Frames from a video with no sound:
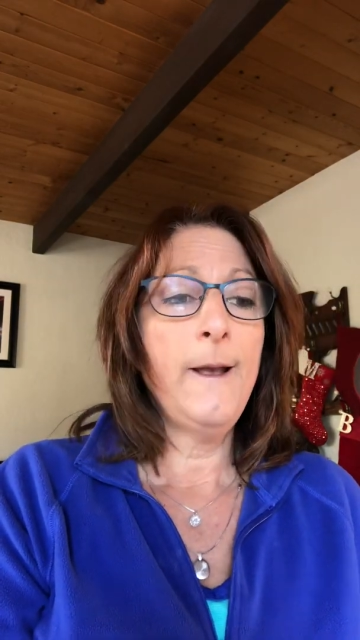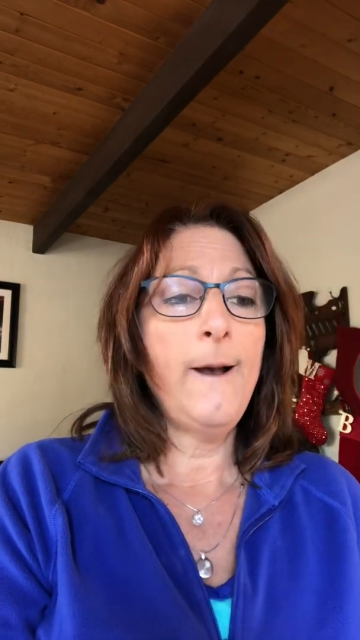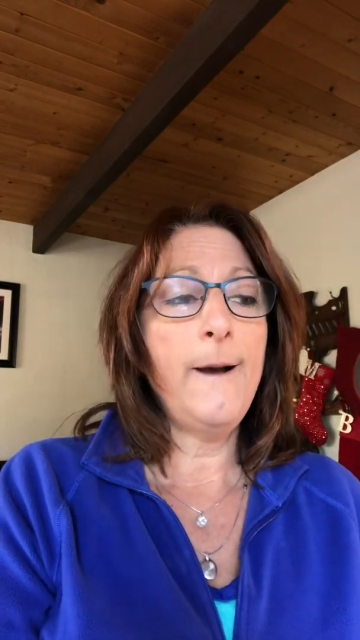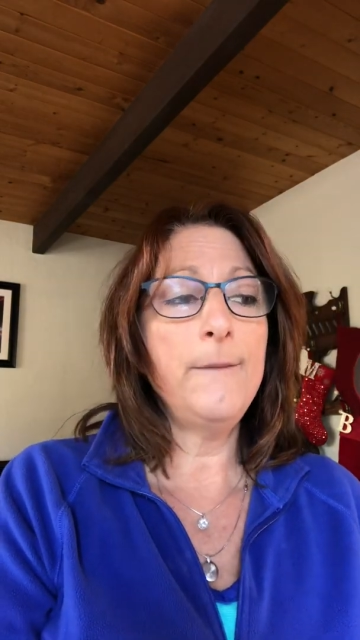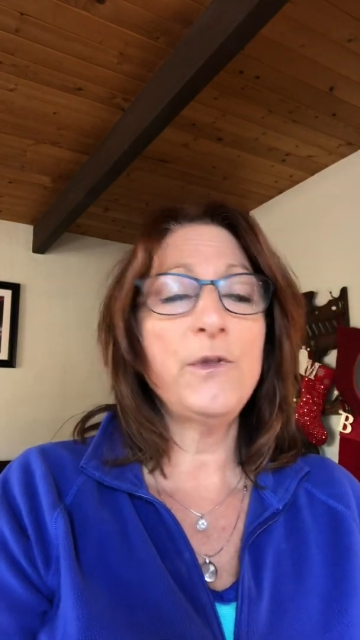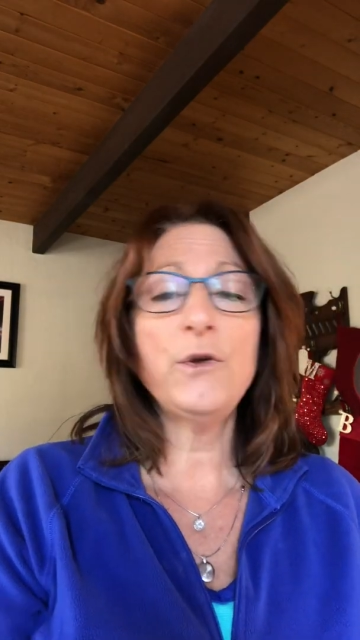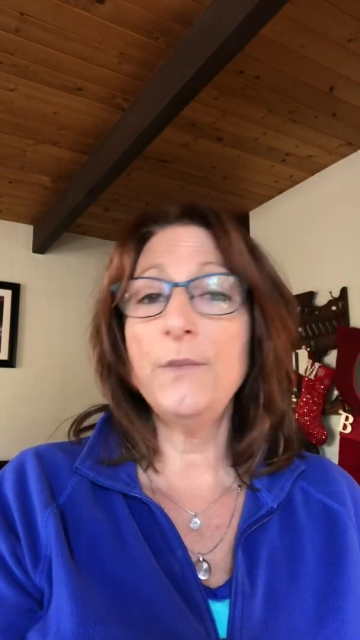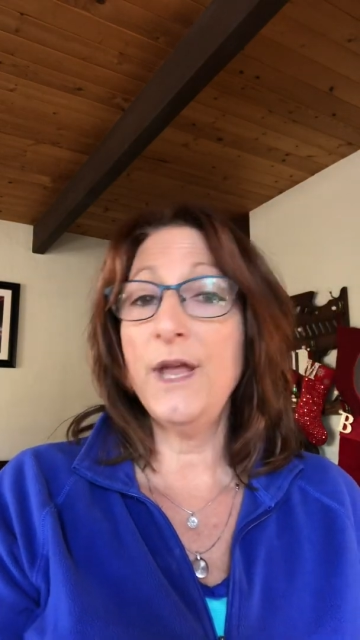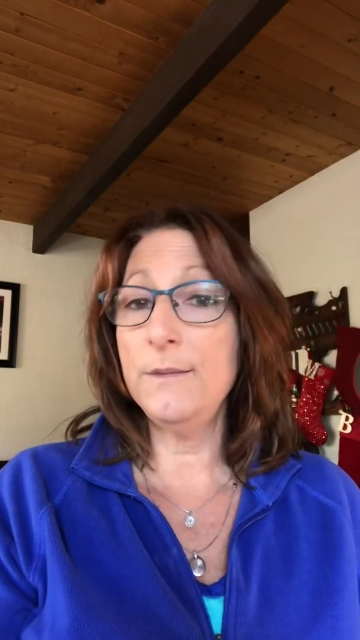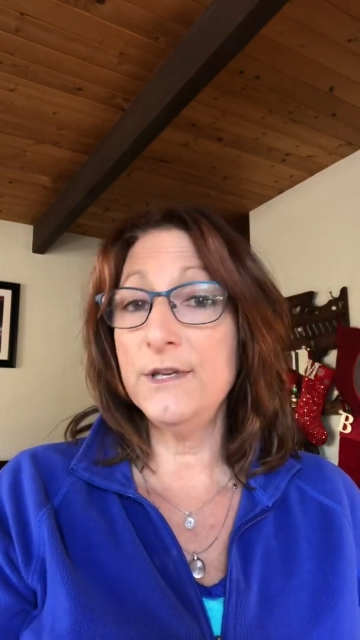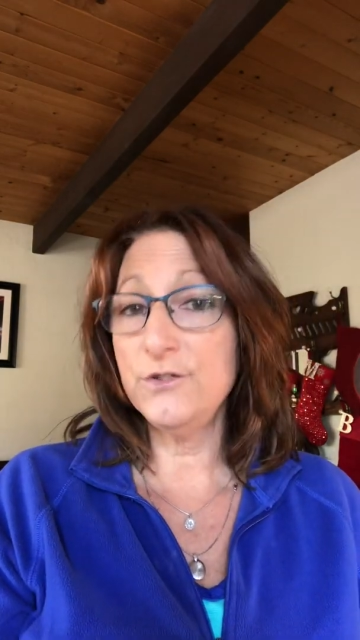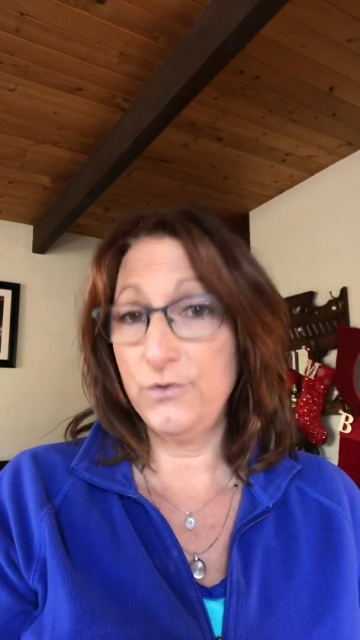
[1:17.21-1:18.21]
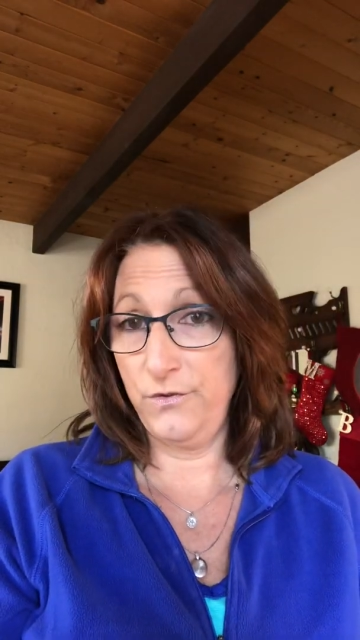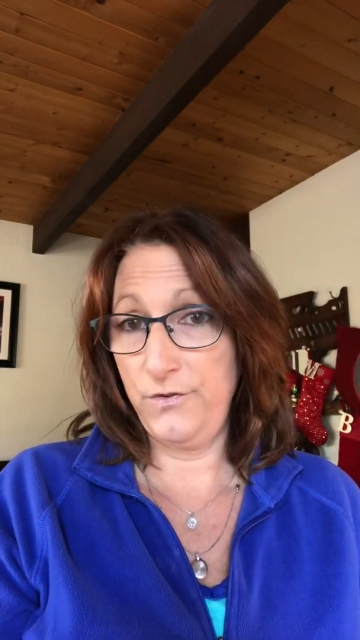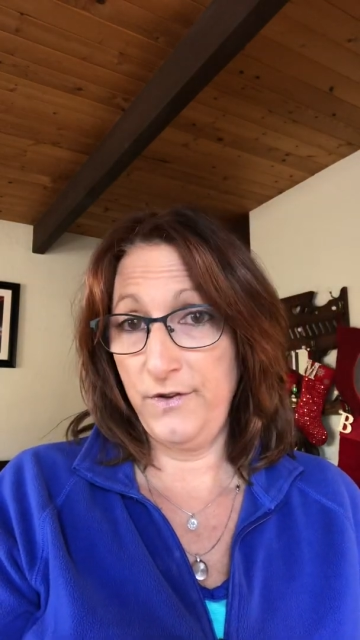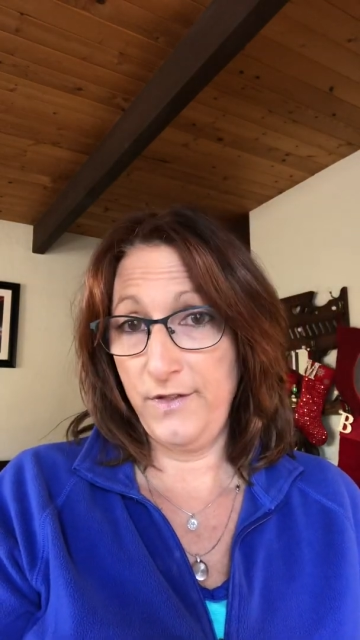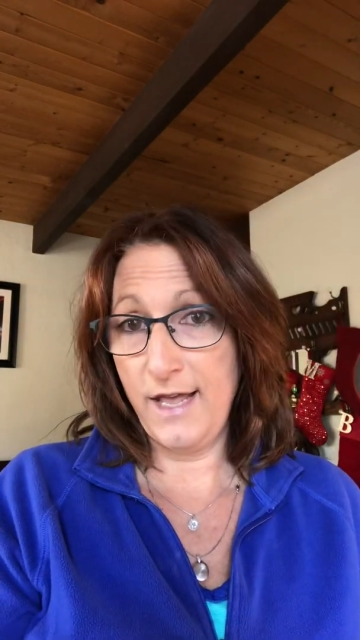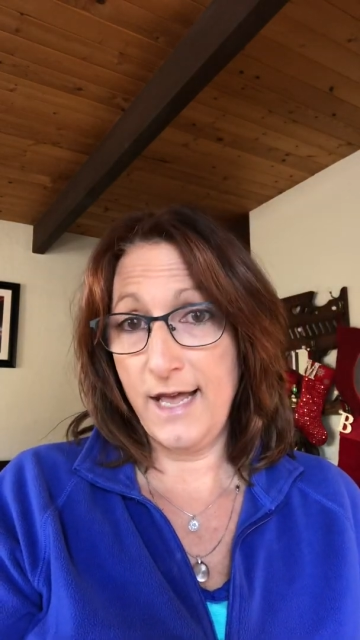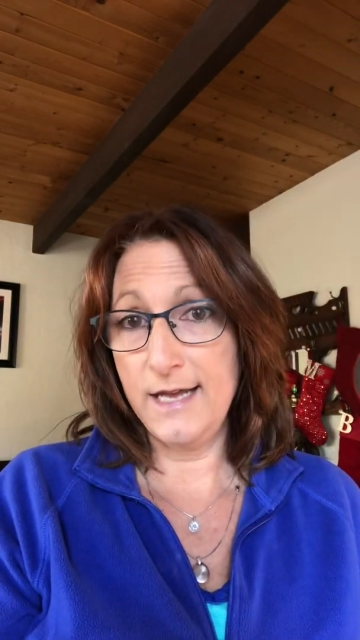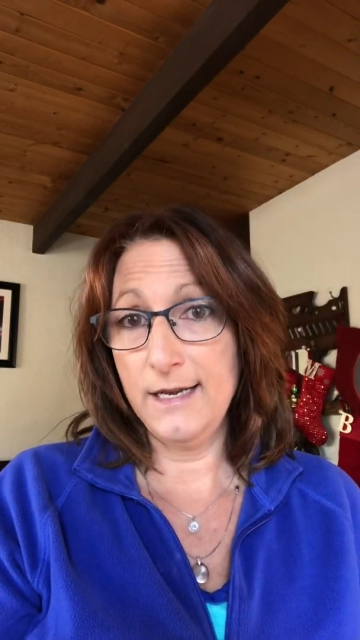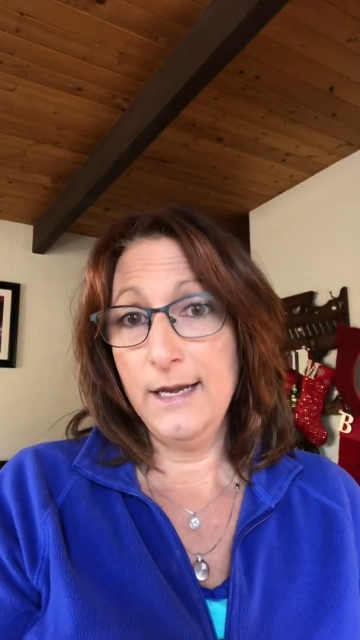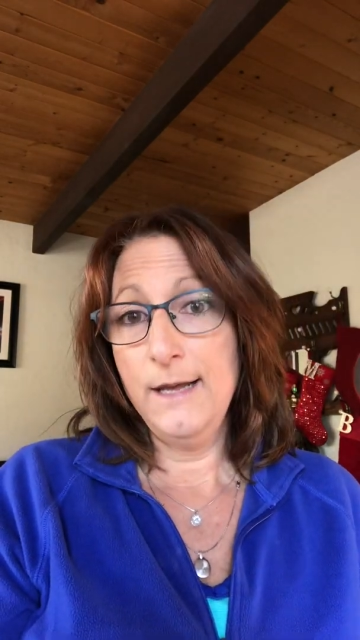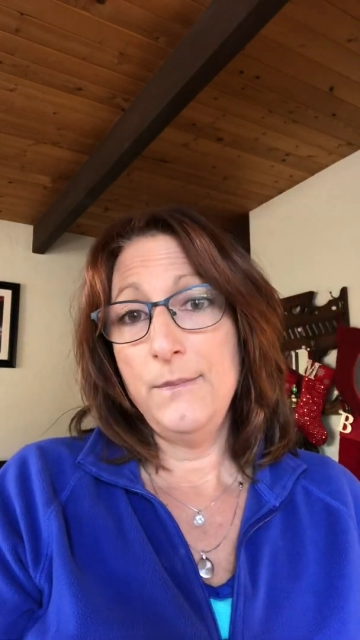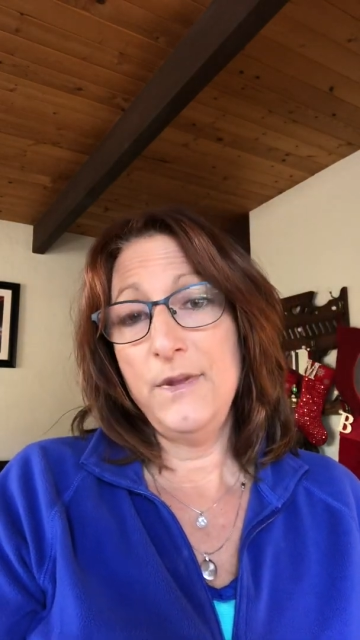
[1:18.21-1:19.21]
There may be truth to that,
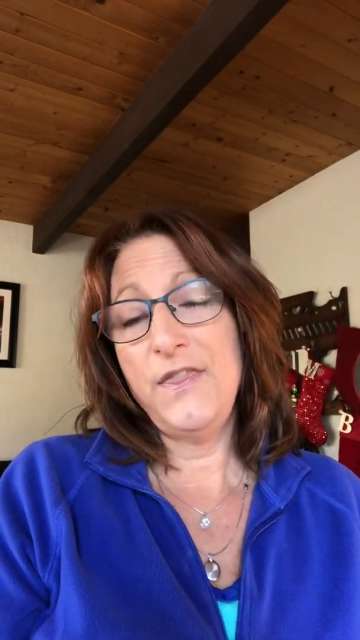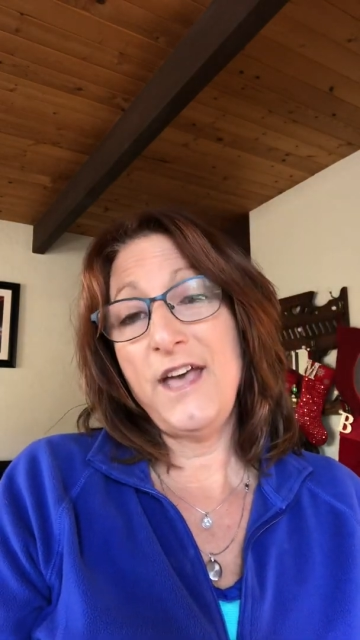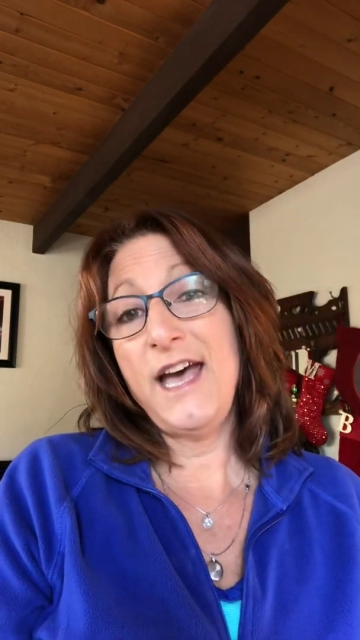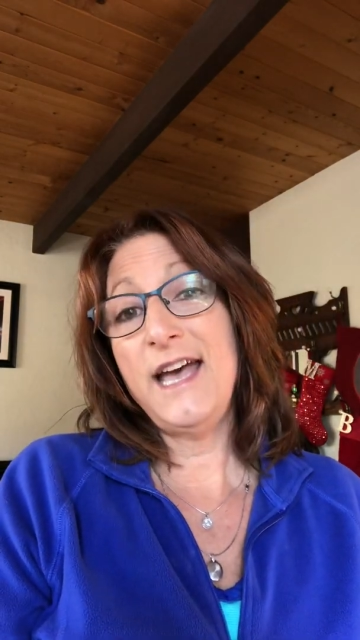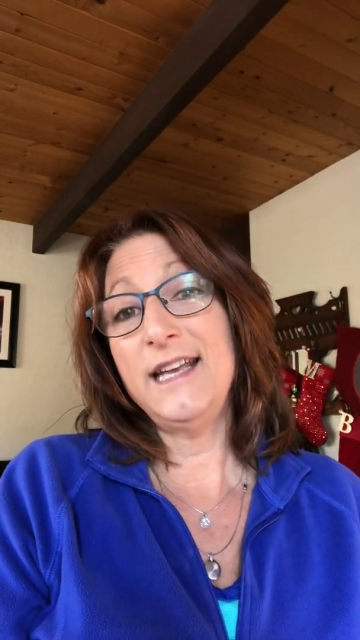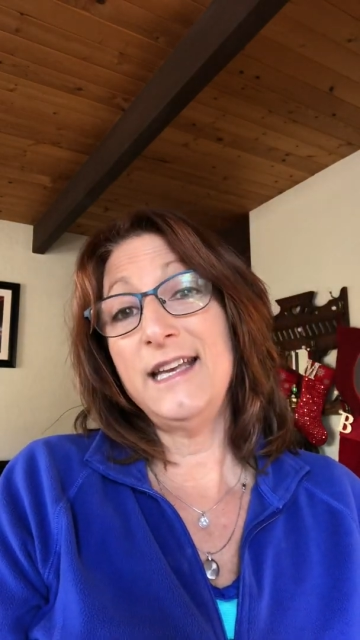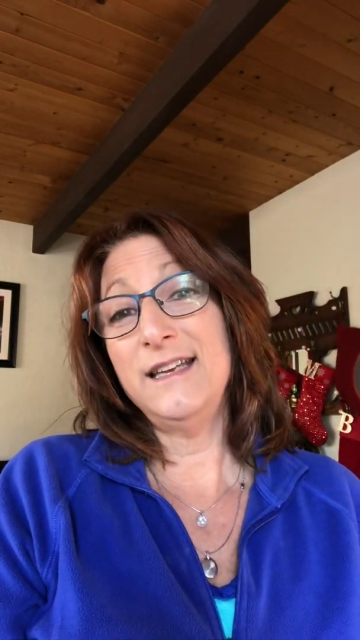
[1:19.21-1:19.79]
but that